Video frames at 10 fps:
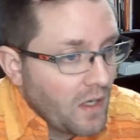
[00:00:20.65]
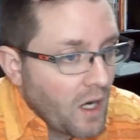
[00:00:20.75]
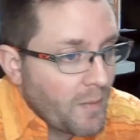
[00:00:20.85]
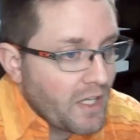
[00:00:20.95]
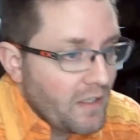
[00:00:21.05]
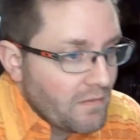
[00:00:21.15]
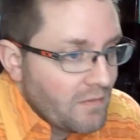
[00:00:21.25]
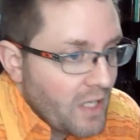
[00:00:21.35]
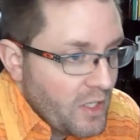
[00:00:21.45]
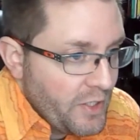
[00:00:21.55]

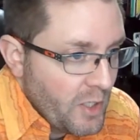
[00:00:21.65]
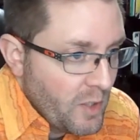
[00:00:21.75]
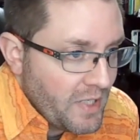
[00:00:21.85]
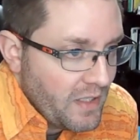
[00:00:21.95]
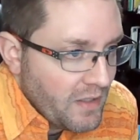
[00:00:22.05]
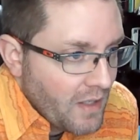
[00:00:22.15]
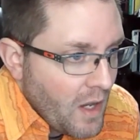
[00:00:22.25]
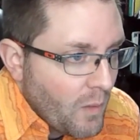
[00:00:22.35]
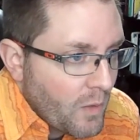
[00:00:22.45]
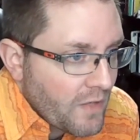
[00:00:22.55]
Armageddon DOP.
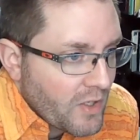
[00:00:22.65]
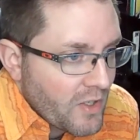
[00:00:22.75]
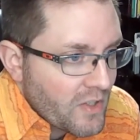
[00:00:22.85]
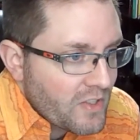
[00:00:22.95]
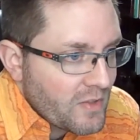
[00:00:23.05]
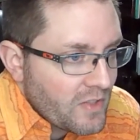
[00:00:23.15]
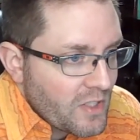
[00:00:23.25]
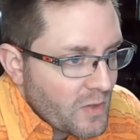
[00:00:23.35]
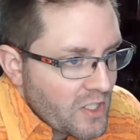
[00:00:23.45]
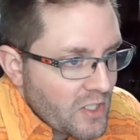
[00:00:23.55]
What if the current
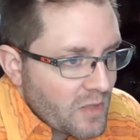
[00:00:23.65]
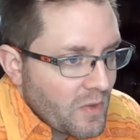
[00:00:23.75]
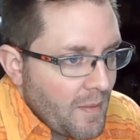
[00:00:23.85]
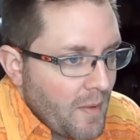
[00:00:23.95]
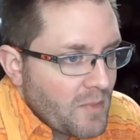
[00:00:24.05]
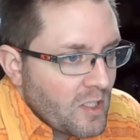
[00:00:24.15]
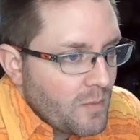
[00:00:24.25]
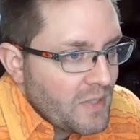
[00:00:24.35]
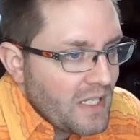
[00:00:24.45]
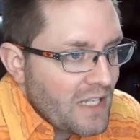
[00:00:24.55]
situation with
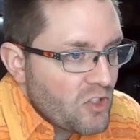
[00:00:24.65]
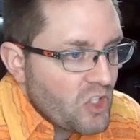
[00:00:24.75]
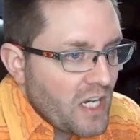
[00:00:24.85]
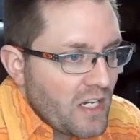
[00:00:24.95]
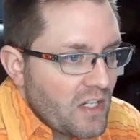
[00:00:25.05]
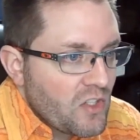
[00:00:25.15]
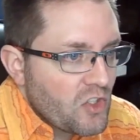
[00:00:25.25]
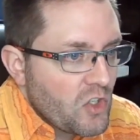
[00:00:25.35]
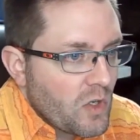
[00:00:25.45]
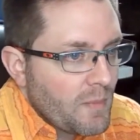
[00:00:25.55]
MMTLP has
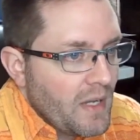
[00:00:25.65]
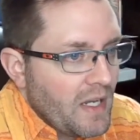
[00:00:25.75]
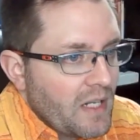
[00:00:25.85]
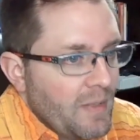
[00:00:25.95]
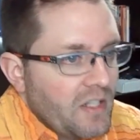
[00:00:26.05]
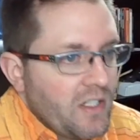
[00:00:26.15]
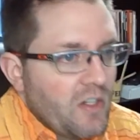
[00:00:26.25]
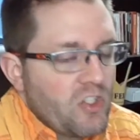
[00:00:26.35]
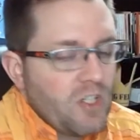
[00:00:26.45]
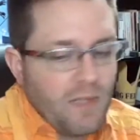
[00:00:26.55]
changed your mind about
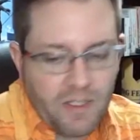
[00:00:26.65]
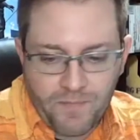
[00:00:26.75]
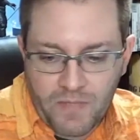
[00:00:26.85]
DRSGME?